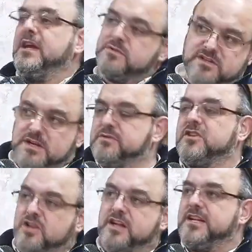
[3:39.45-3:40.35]
He was
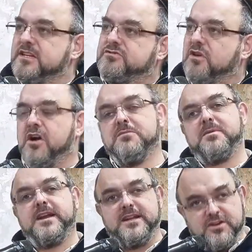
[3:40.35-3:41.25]
a son of Yisrael,
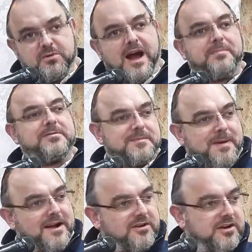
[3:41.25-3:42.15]
but he knew what happened to
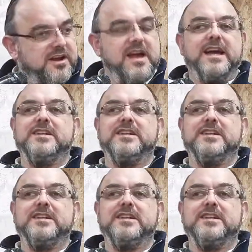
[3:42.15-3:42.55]
Paro.